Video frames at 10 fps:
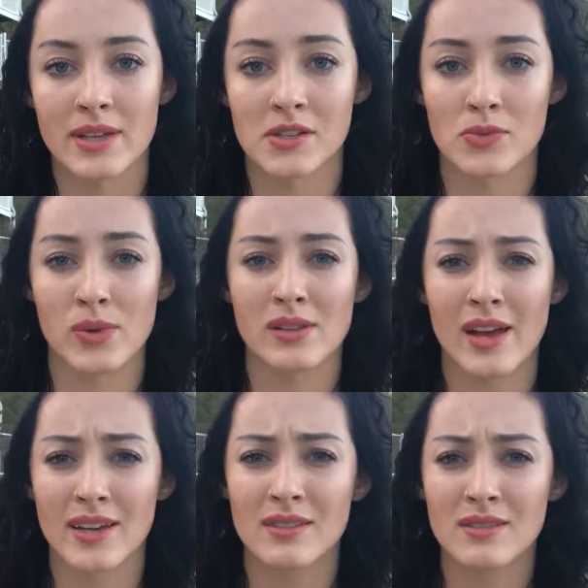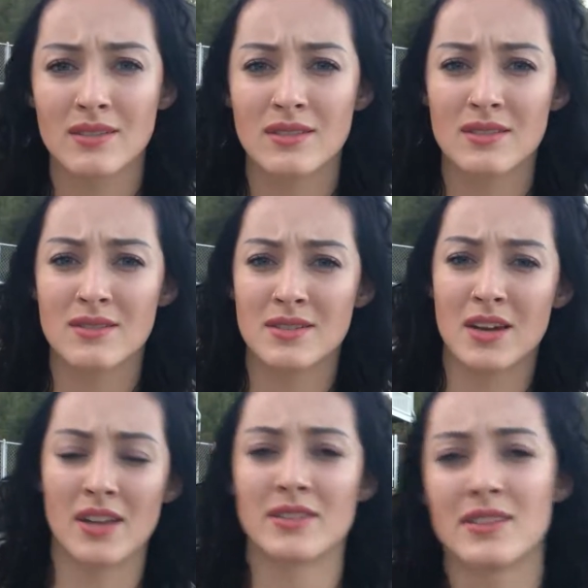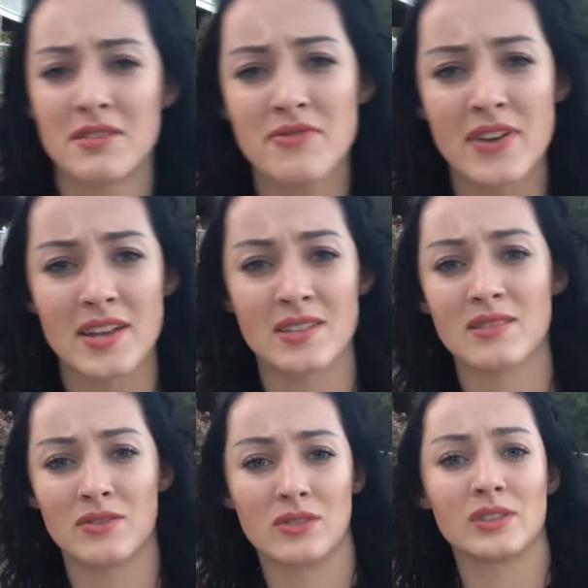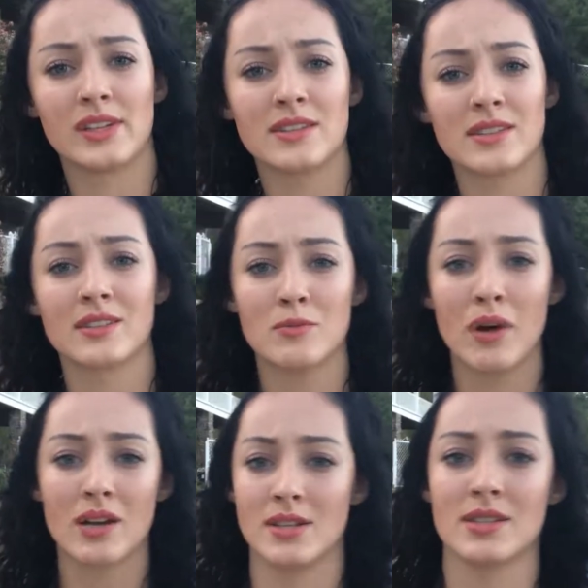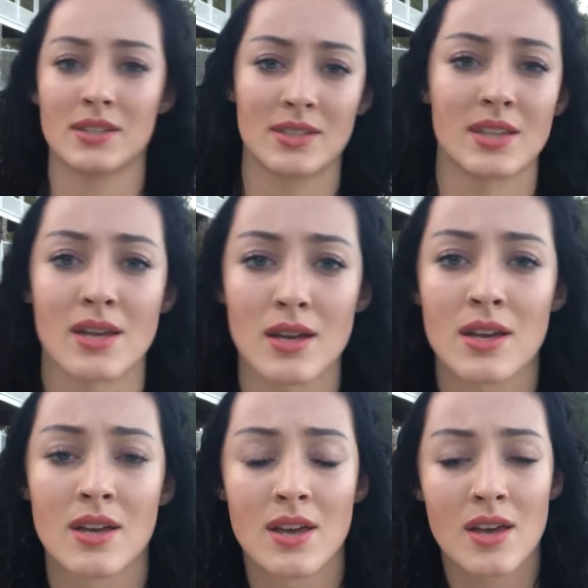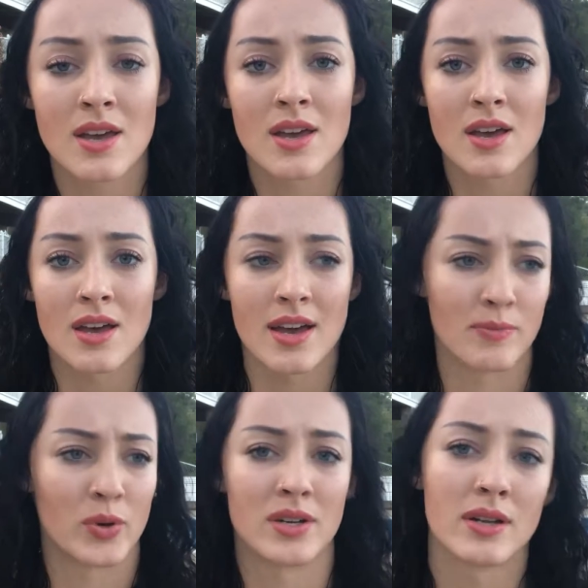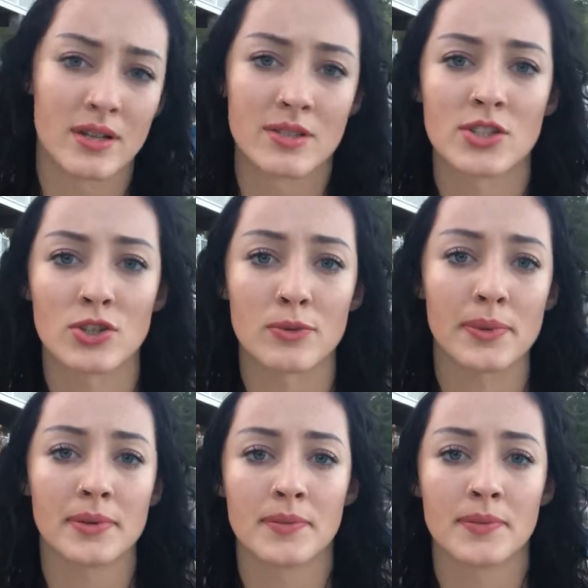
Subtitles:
Because we like cutting their fin, releasing their bodies to sink, and putting it in soup.